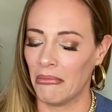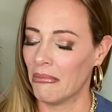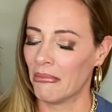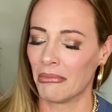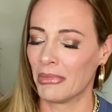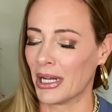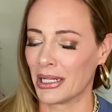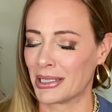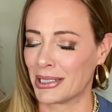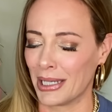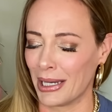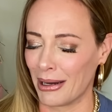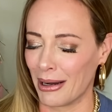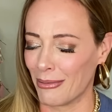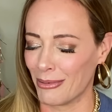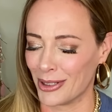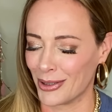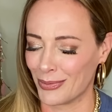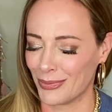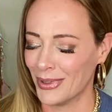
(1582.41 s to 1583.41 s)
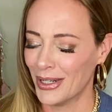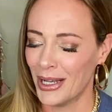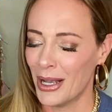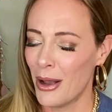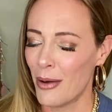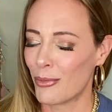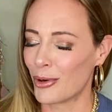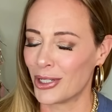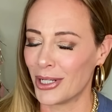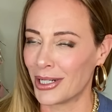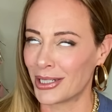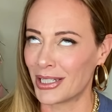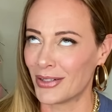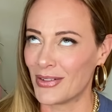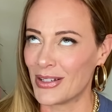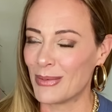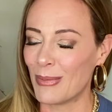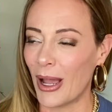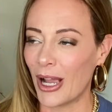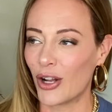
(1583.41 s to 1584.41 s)
Not saying I'm as productive
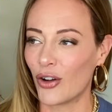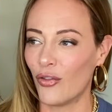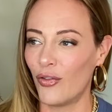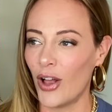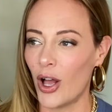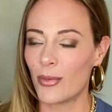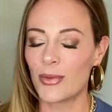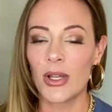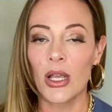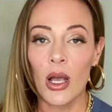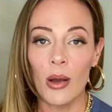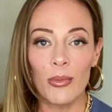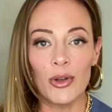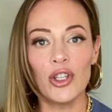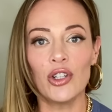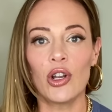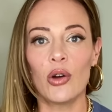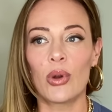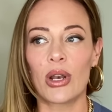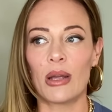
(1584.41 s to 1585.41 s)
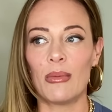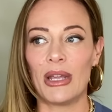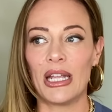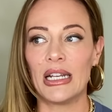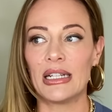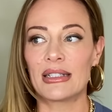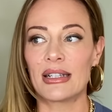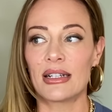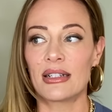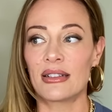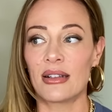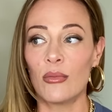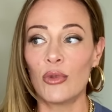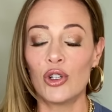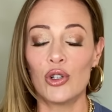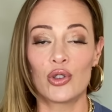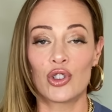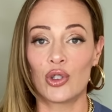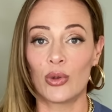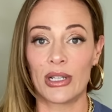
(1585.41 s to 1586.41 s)
as Michael Phelps, but you know what I mean. It's like someone
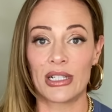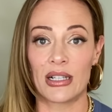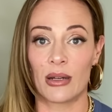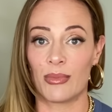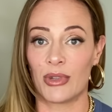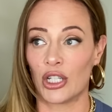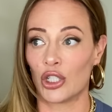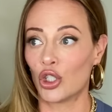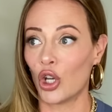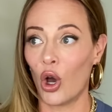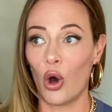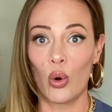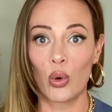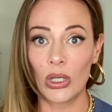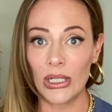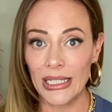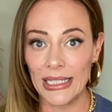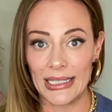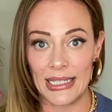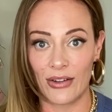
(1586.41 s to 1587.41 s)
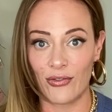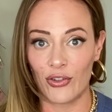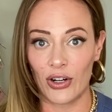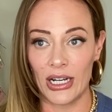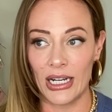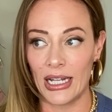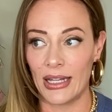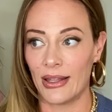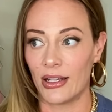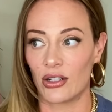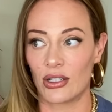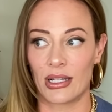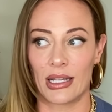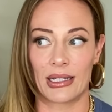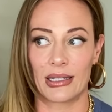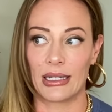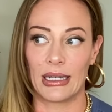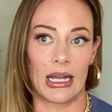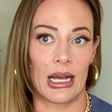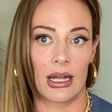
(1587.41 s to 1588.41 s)
who's doing something totally different, and there's
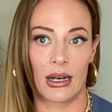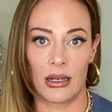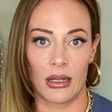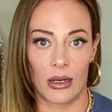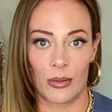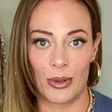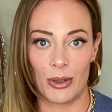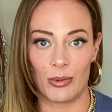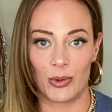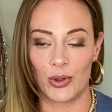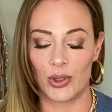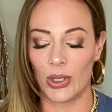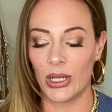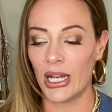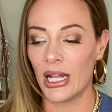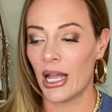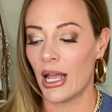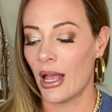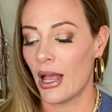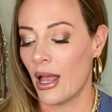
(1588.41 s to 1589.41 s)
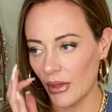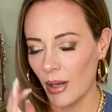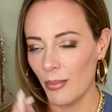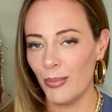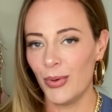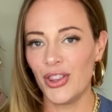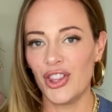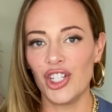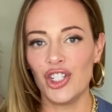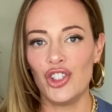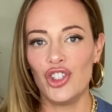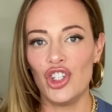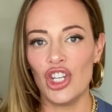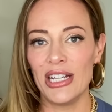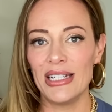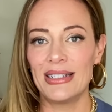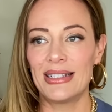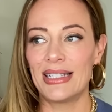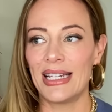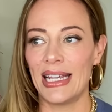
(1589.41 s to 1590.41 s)
like not a lot of people who do it. But the
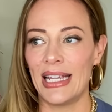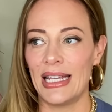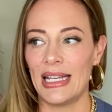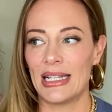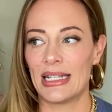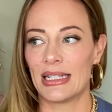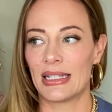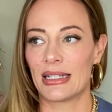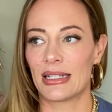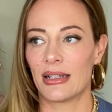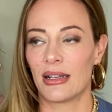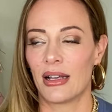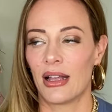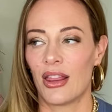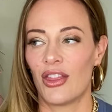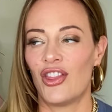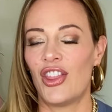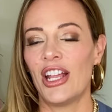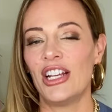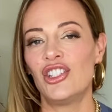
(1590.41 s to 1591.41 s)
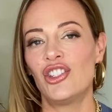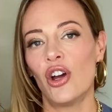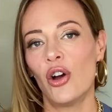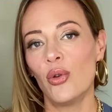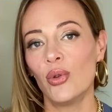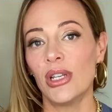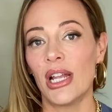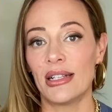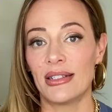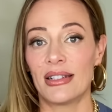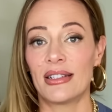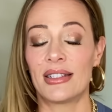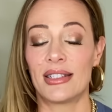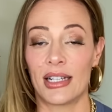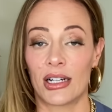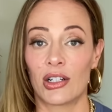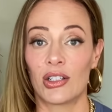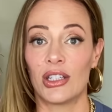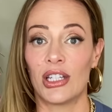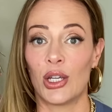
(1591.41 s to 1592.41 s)
gist is they don't
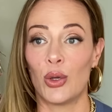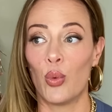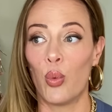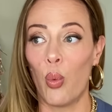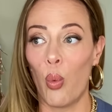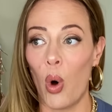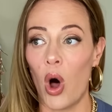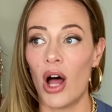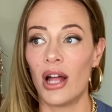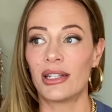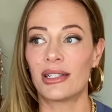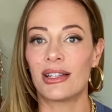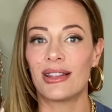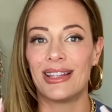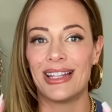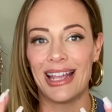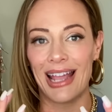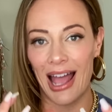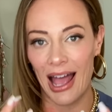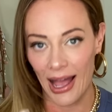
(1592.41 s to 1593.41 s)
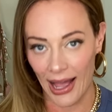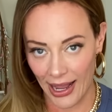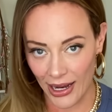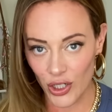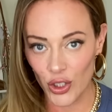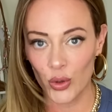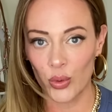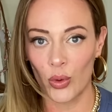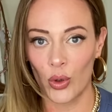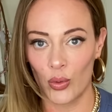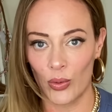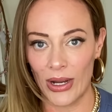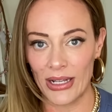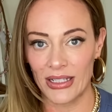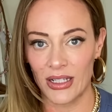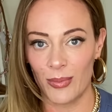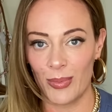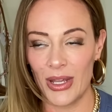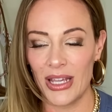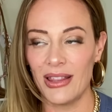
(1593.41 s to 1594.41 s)
necessarily want the actual
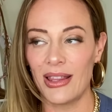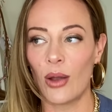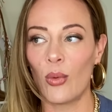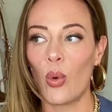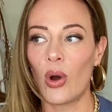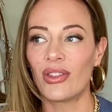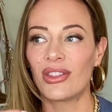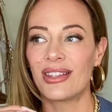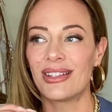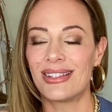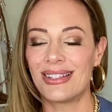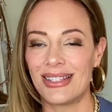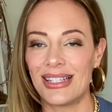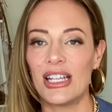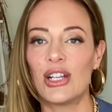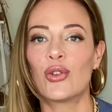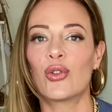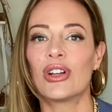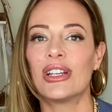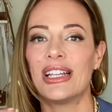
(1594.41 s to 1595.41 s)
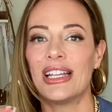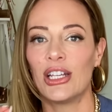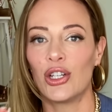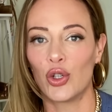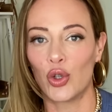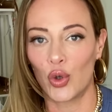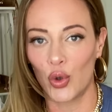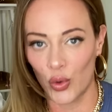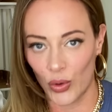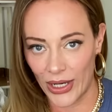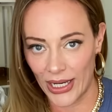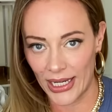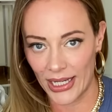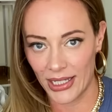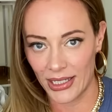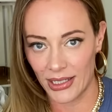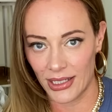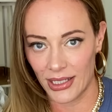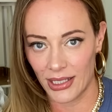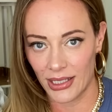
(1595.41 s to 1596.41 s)
recipe, they want the secret
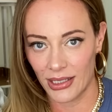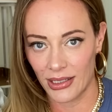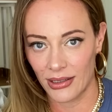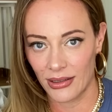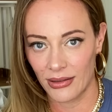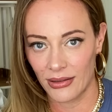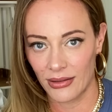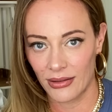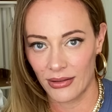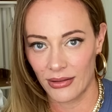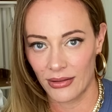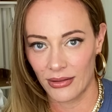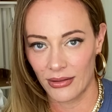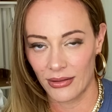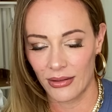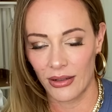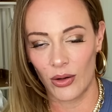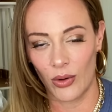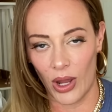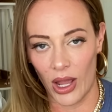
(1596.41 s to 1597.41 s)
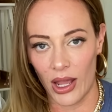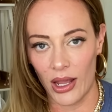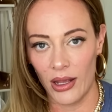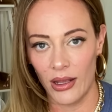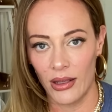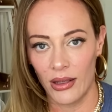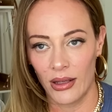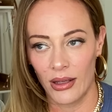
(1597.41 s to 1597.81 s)
ingredient. Okay?